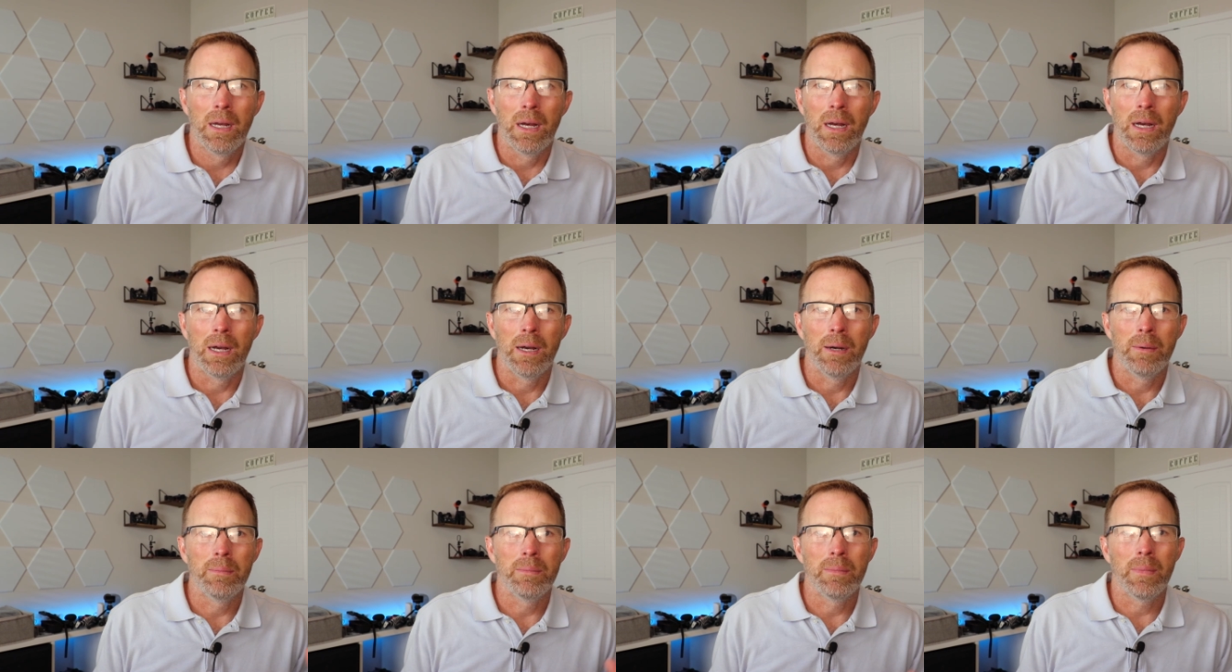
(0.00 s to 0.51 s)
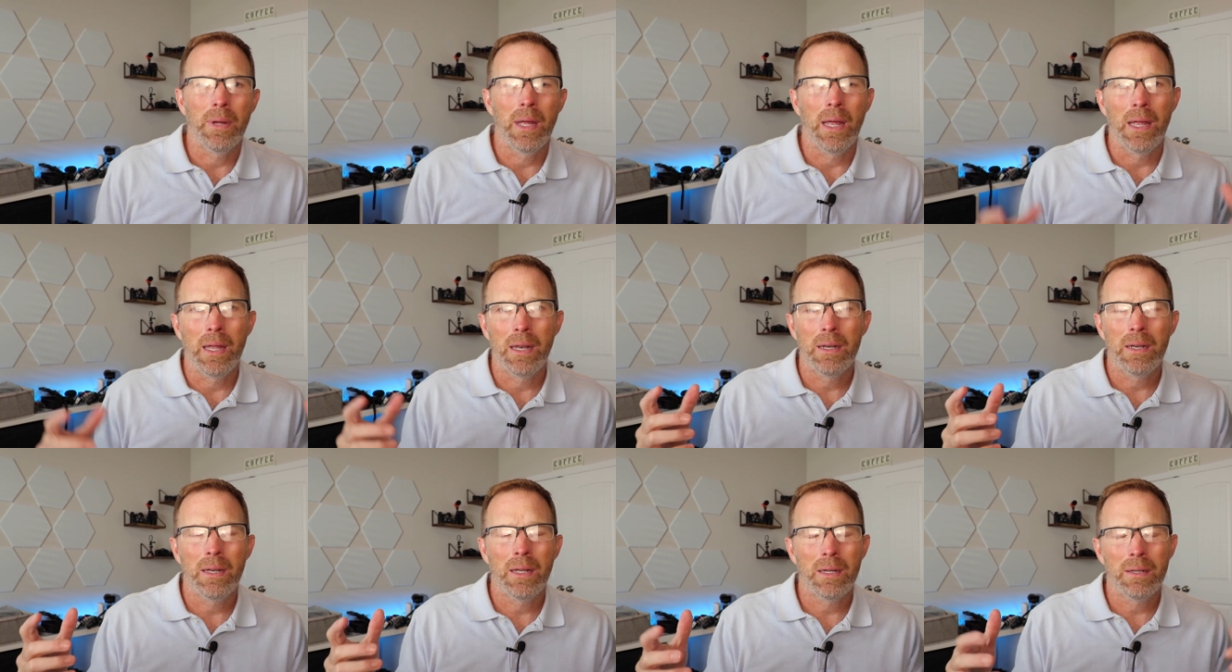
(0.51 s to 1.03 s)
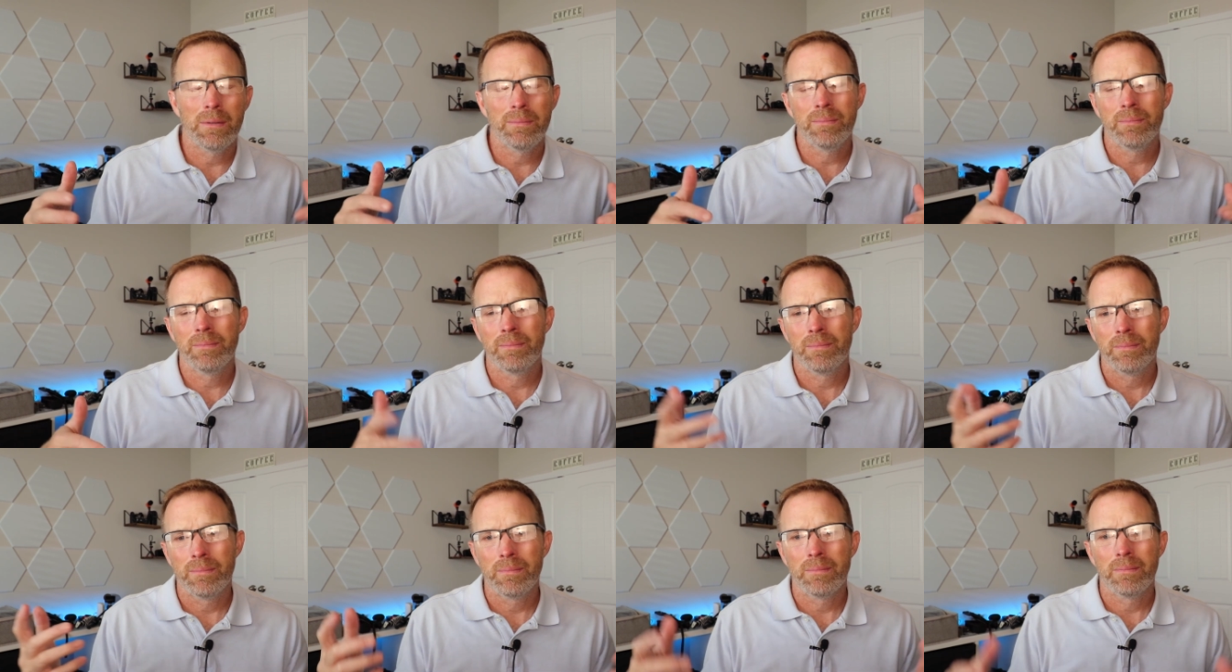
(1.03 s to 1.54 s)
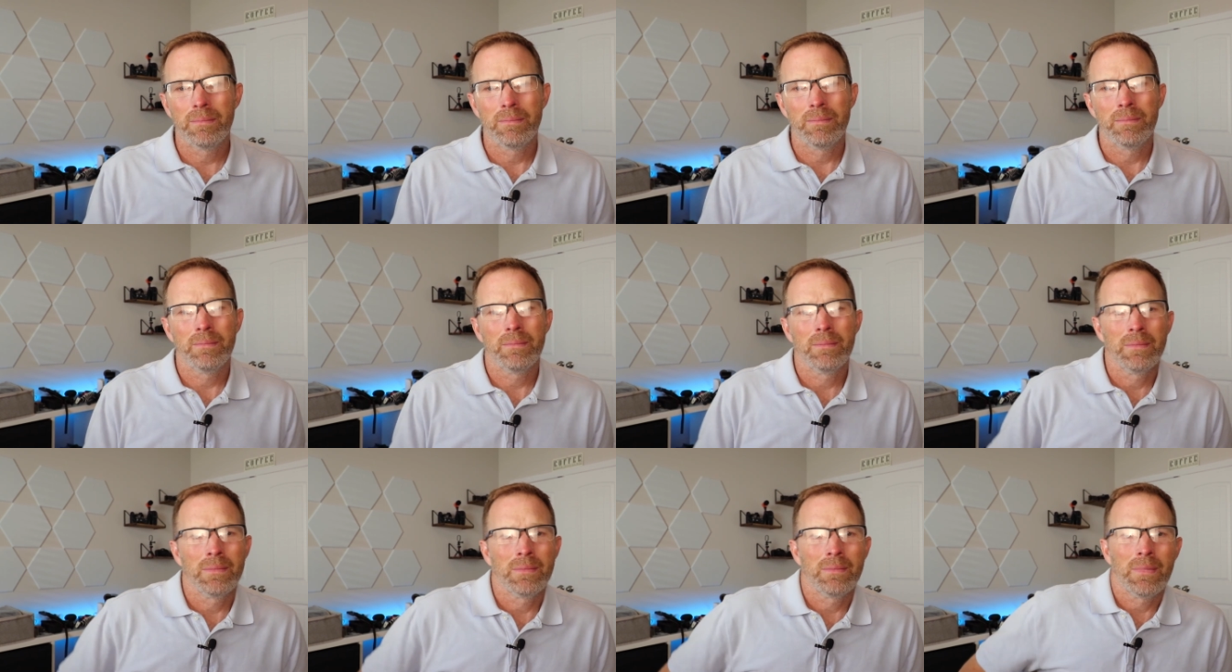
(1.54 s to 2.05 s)
Until
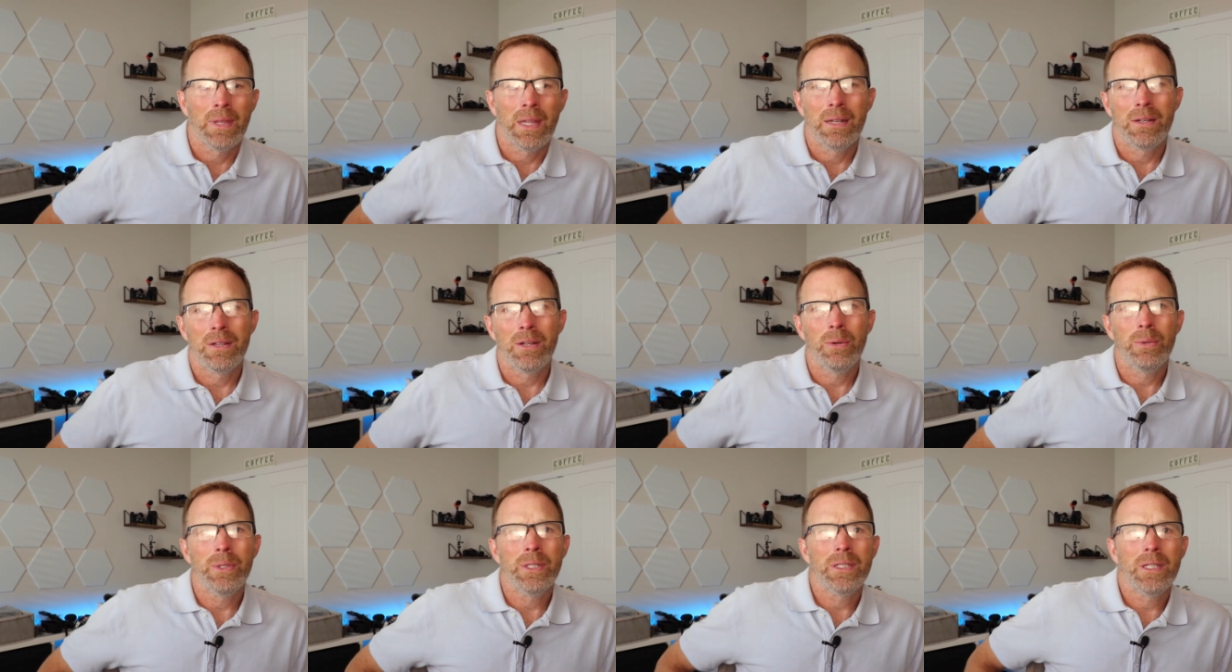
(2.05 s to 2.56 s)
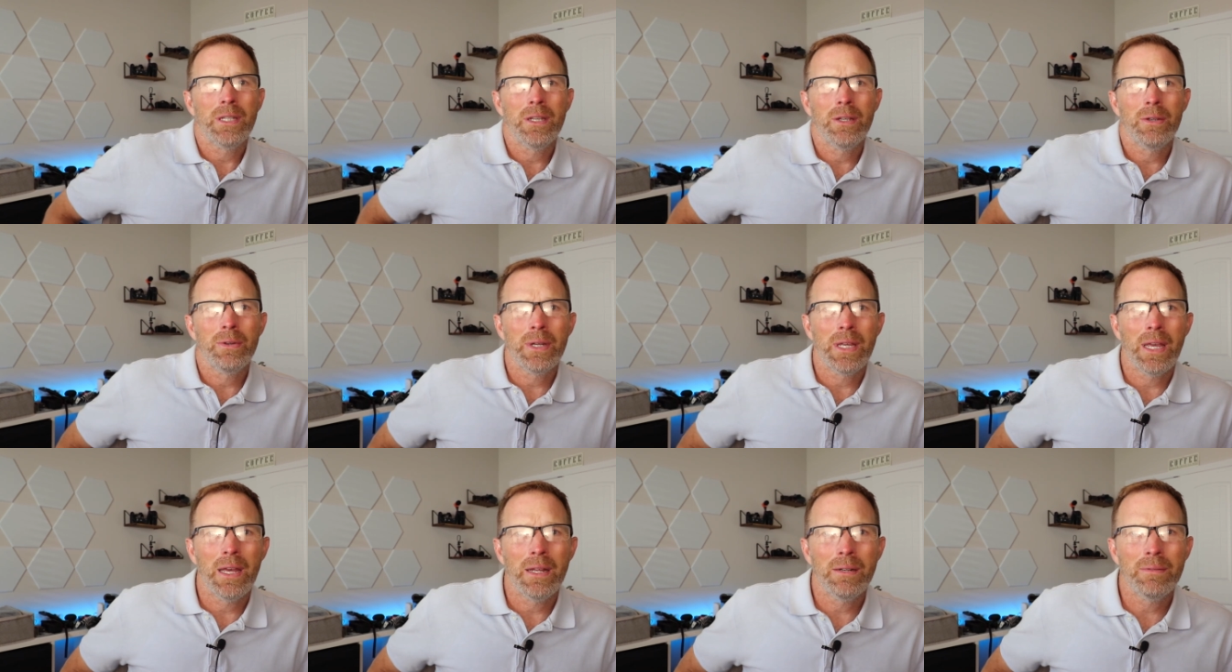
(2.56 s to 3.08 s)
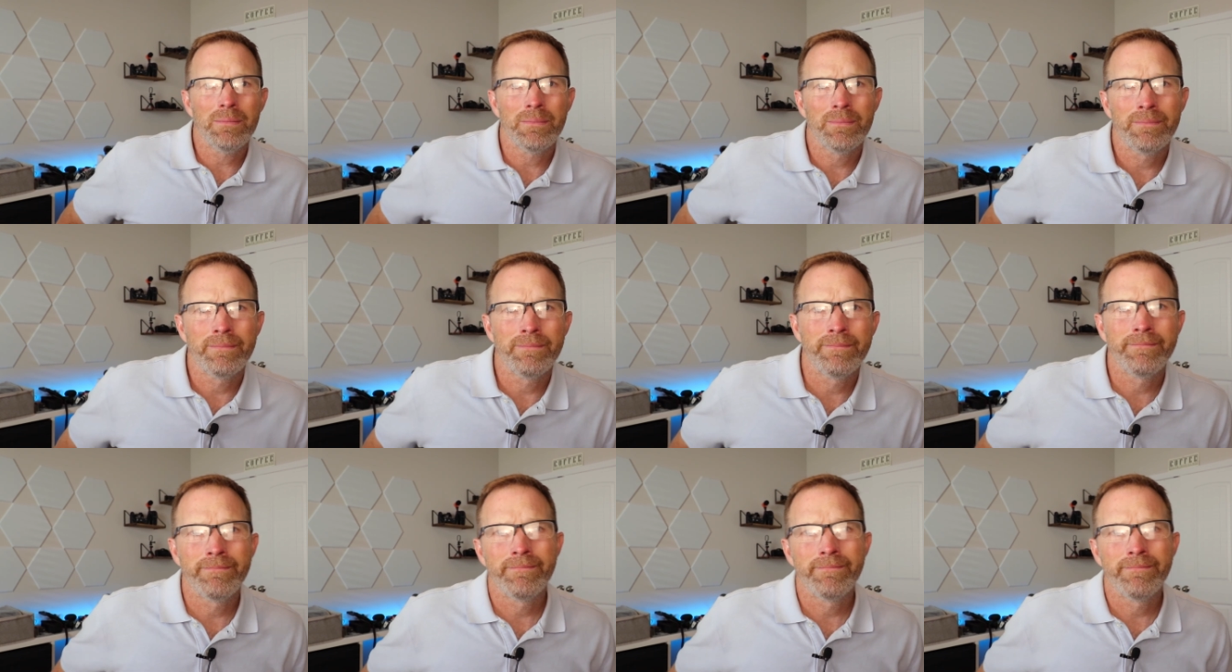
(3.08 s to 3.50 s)
we see you again,